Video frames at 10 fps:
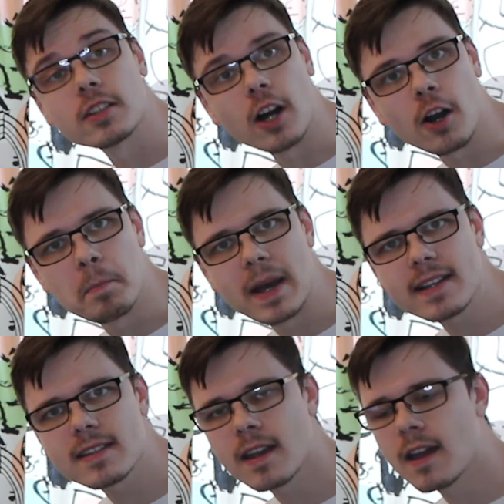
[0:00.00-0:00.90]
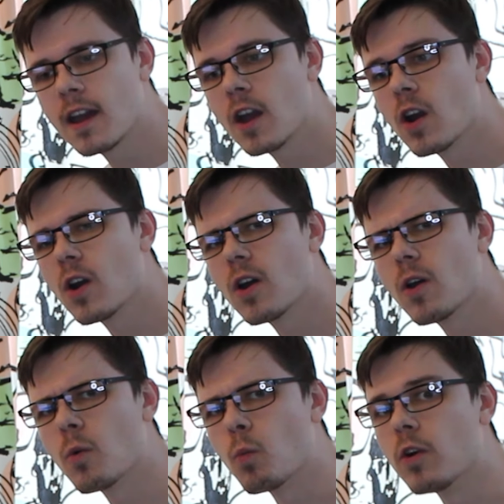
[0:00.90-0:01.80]
the hotbed
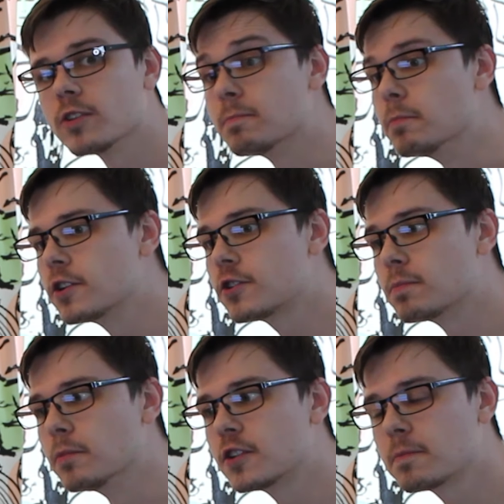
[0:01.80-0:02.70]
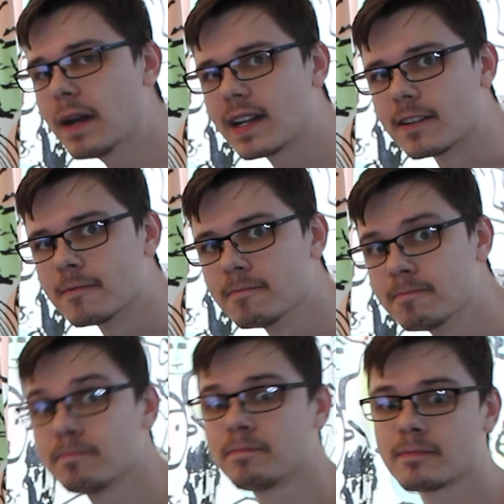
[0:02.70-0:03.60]
was much, much better.
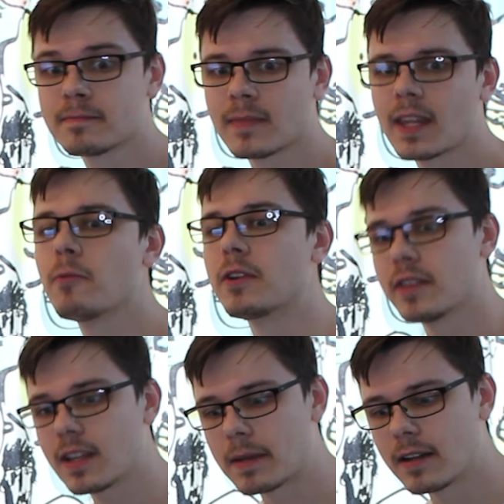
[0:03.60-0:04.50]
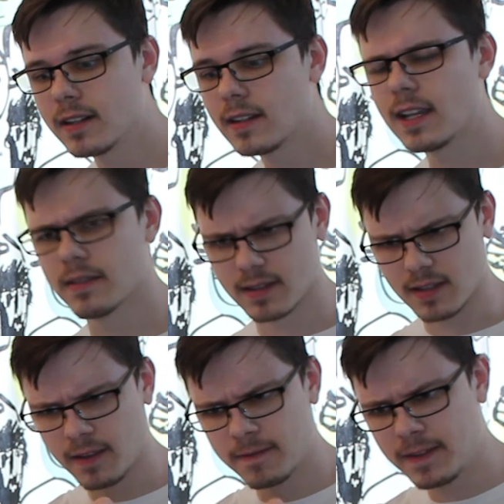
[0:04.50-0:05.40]
When you think about it, if there's a
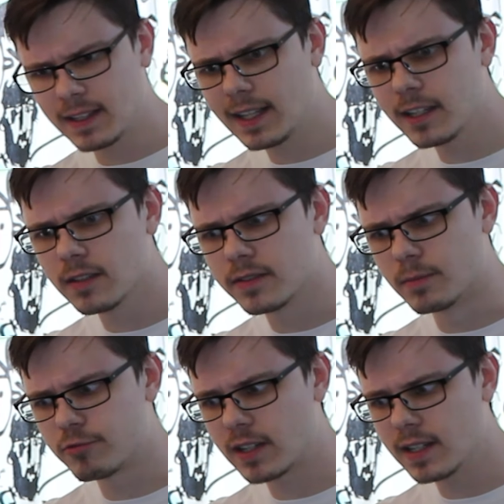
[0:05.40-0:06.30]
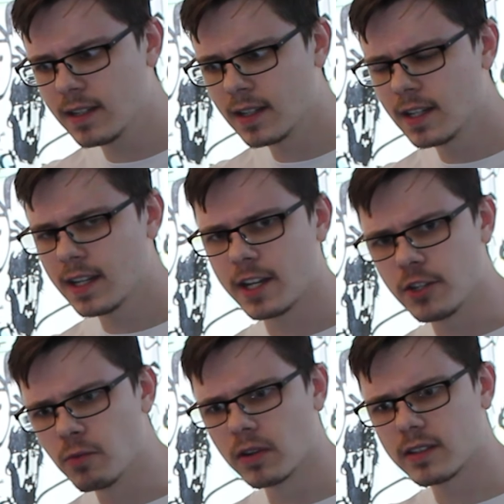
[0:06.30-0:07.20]
thin layer of debris and
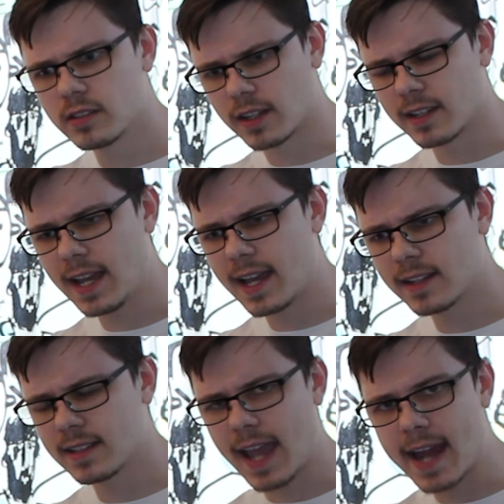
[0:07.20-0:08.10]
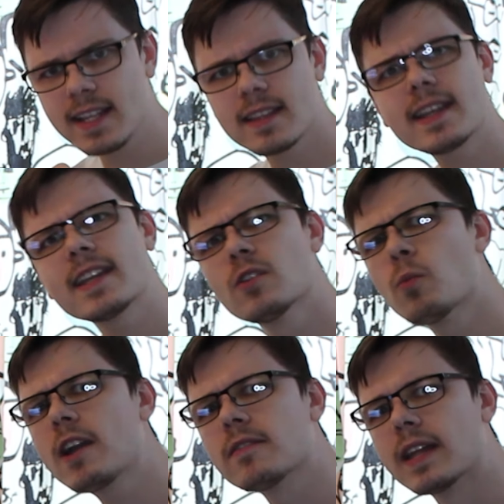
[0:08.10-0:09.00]
you want it to connect, anything in the
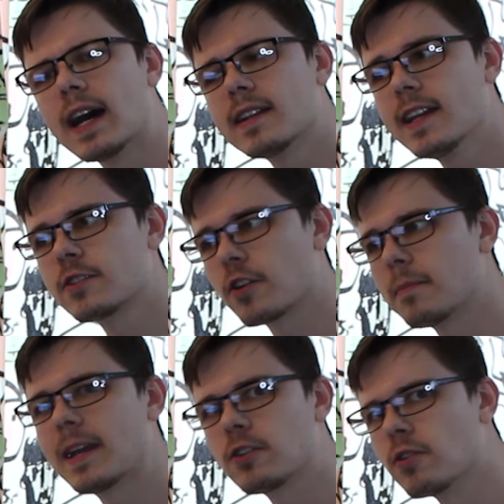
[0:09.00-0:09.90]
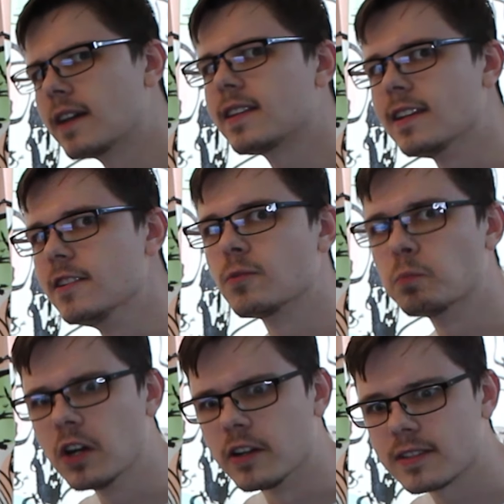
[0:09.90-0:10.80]
way of that is going to make your adhesion
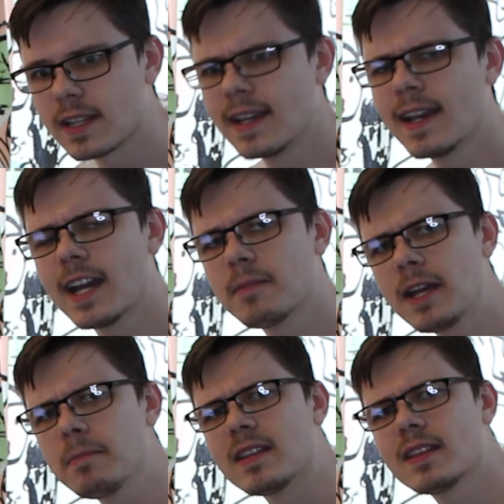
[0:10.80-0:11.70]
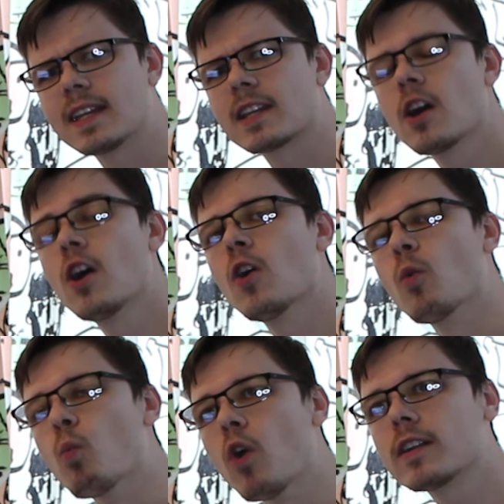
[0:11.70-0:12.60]
worse. And it made me think,
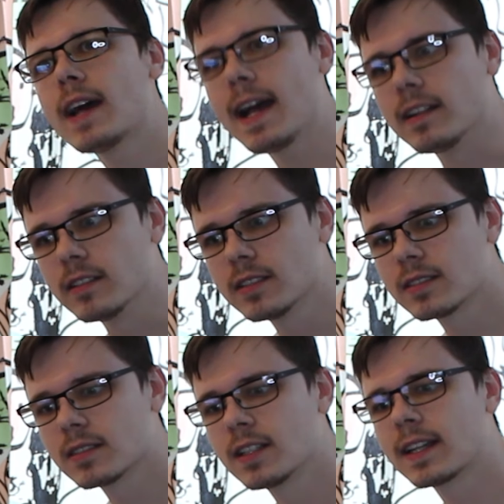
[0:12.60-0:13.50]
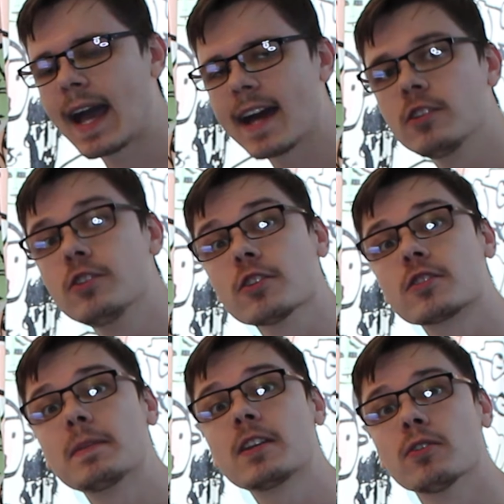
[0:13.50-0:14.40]
what else can
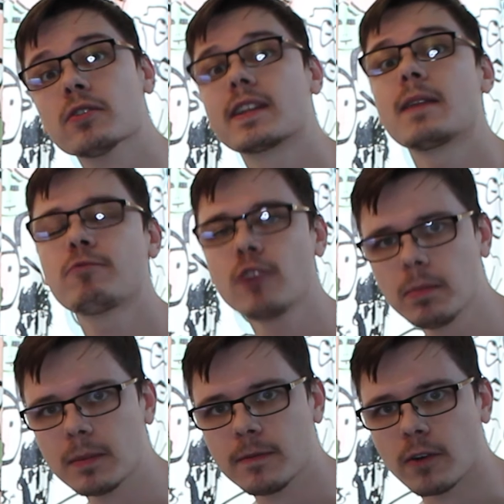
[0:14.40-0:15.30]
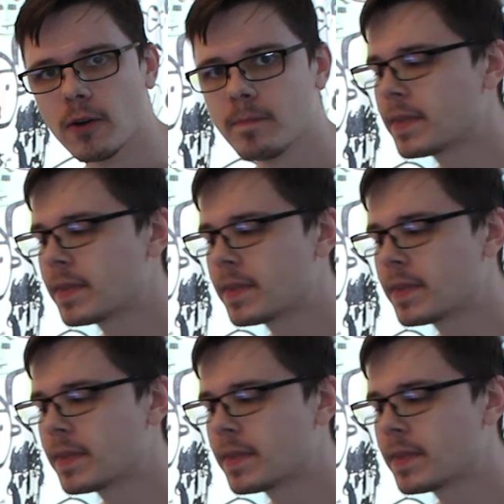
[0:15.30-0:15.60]
dust be causing a problem for?